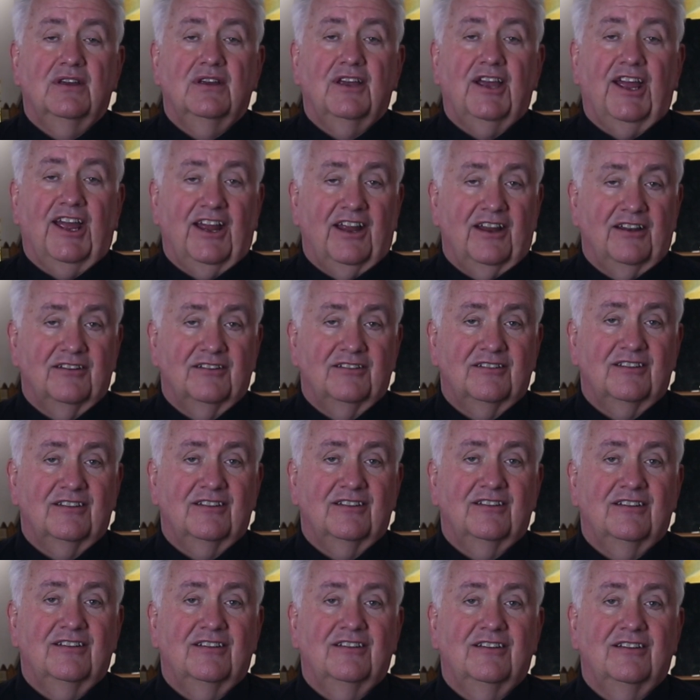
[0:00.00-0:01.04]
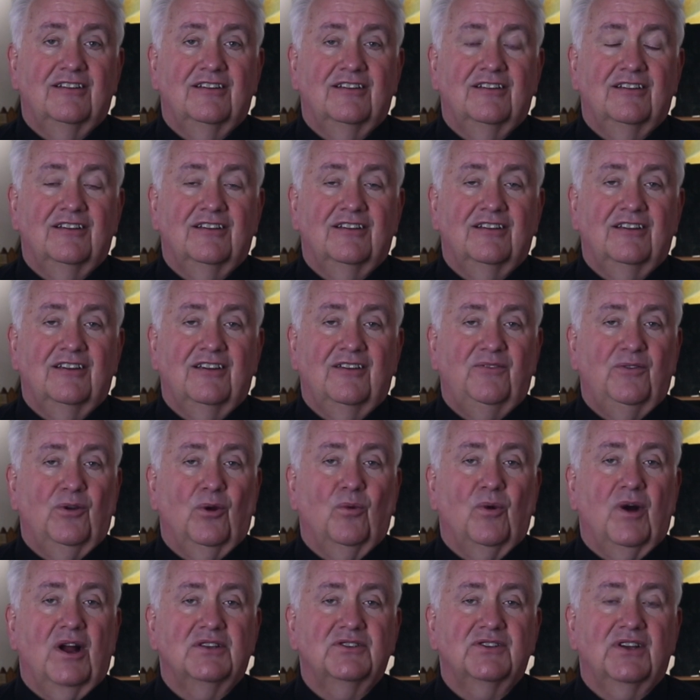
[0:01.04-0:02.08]
And if you're
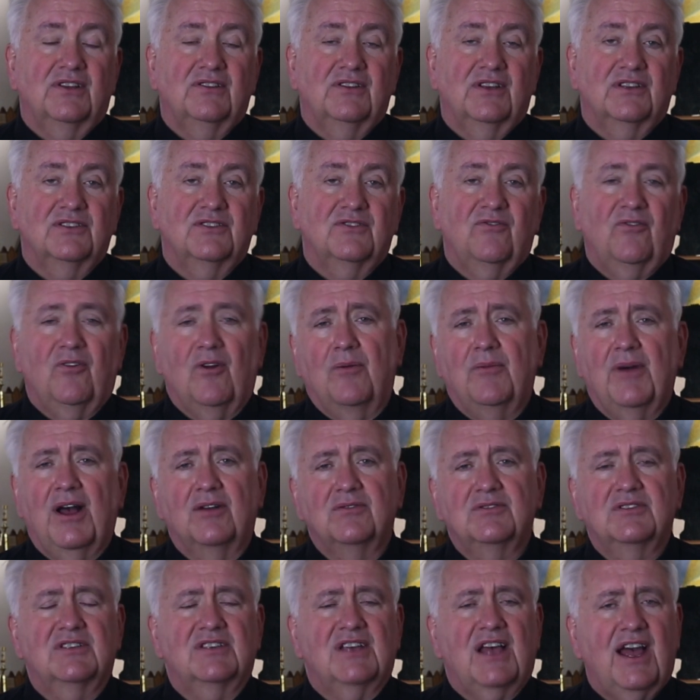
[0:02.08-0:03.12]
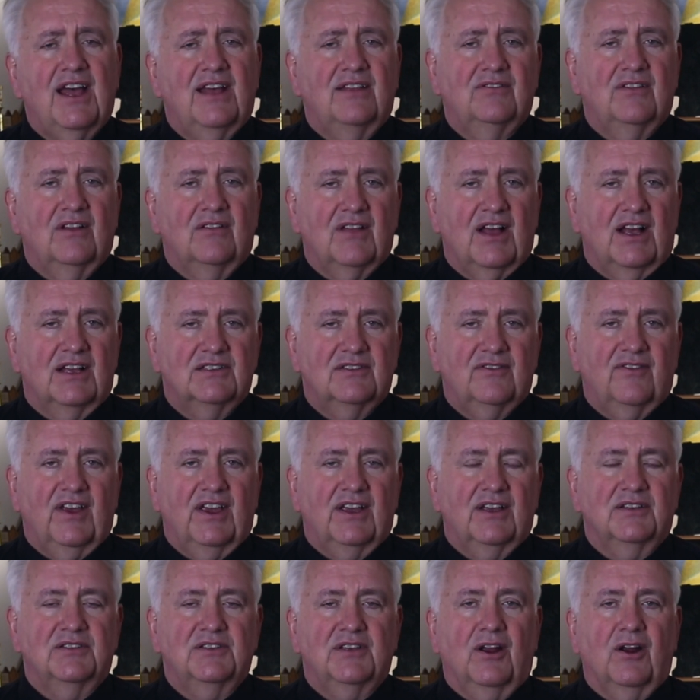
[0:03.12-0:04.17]
watching this from outside the Las
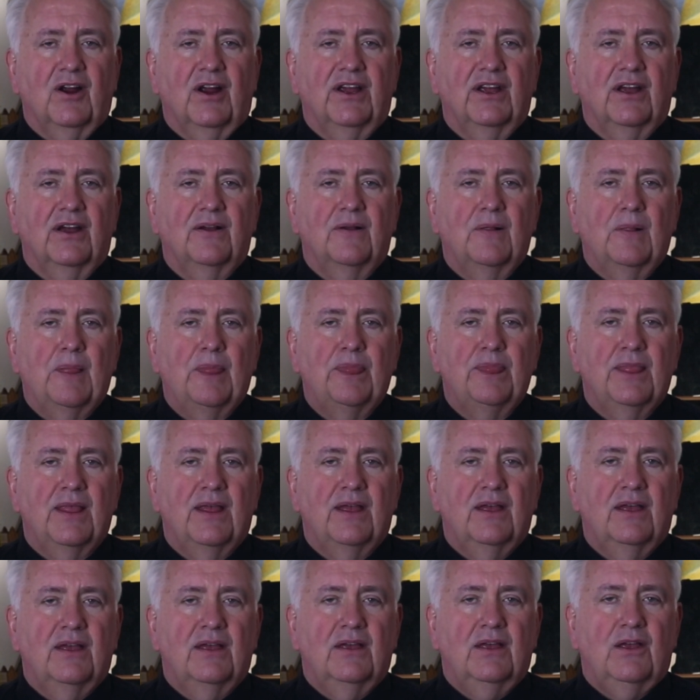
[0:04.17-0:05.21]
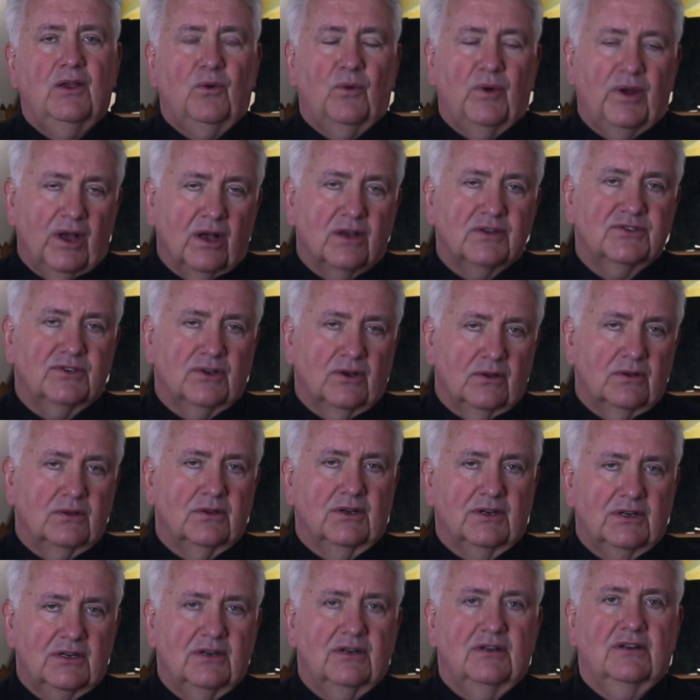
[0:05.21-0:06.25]
Vegas area, we also
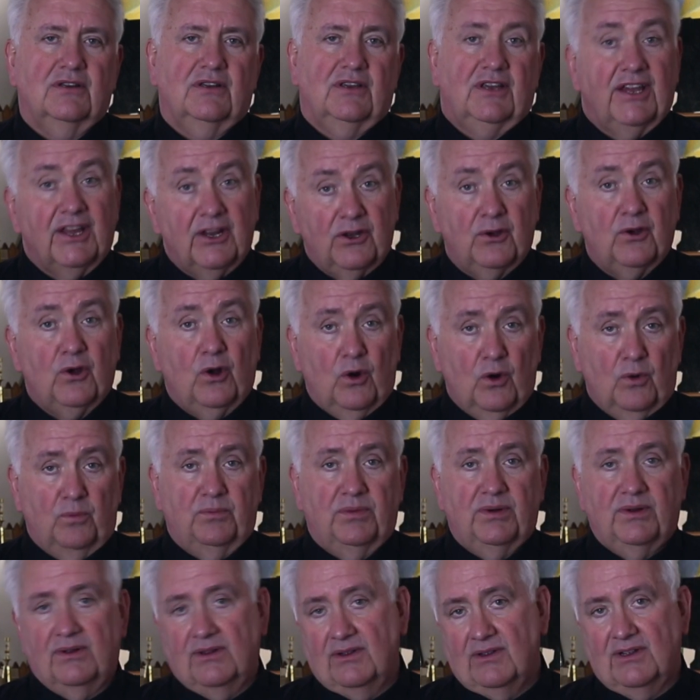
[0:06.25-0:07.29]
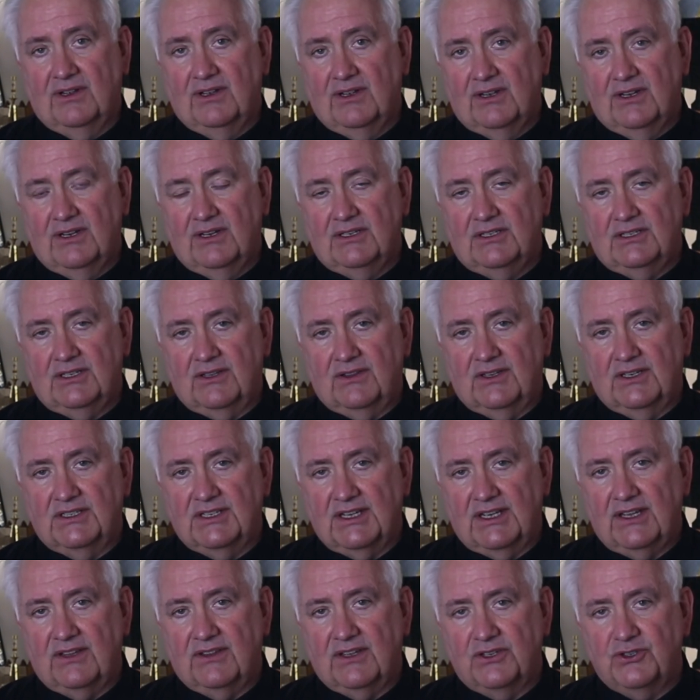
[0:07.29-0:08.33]
look in hope to the
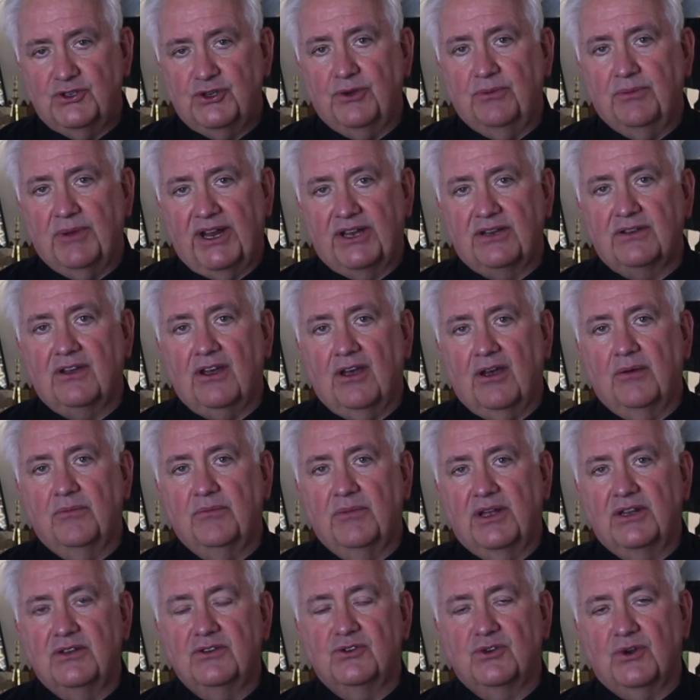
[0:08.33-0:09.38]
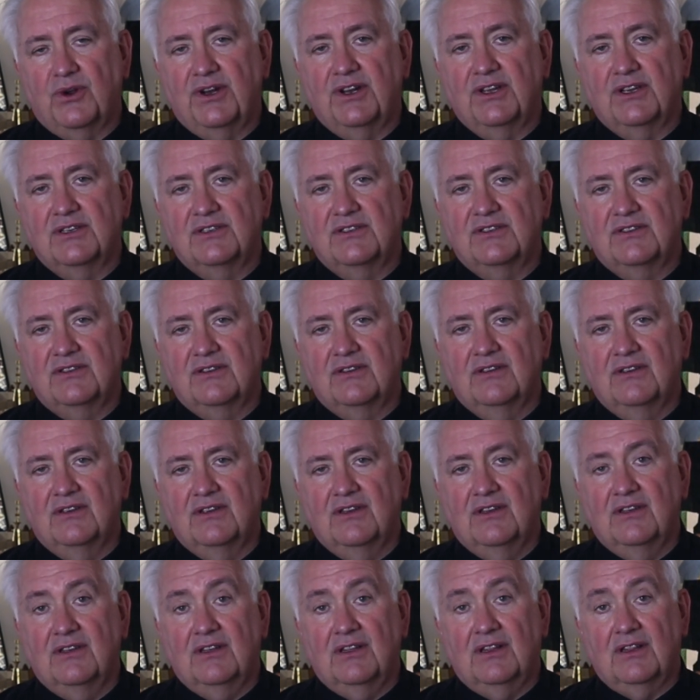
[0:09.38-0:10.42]
day that you might come and join us
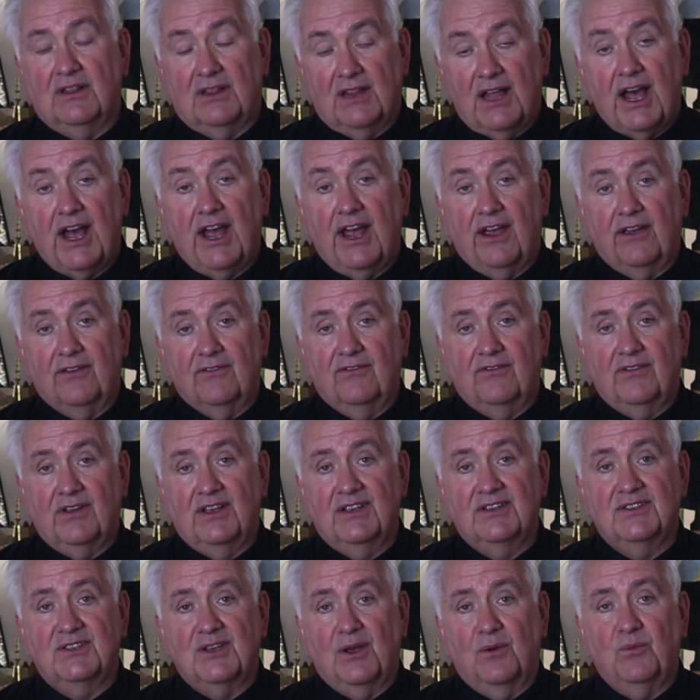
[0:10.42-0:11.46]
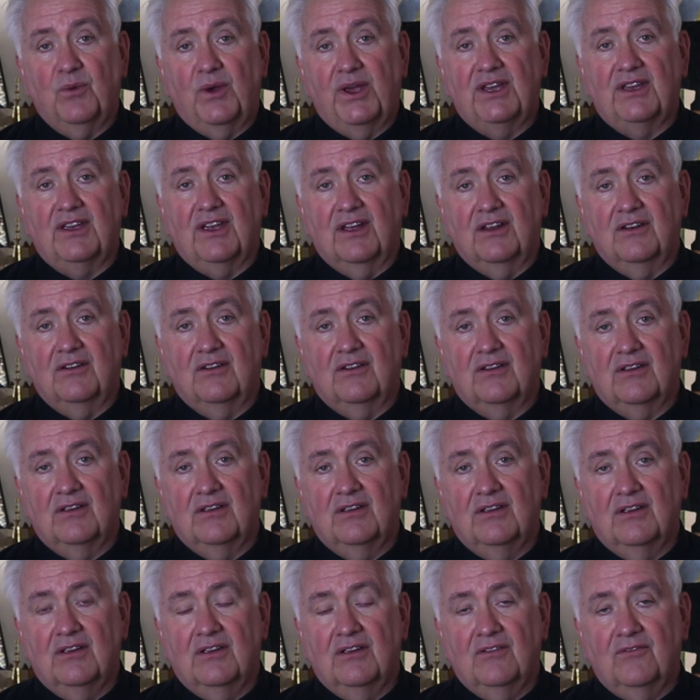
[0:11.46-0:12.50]
live some weekend
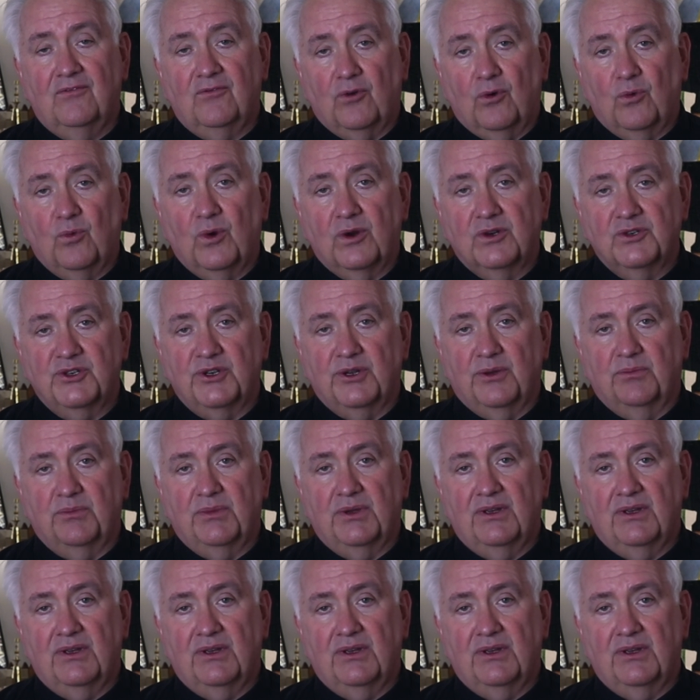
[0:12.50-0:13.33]
for worship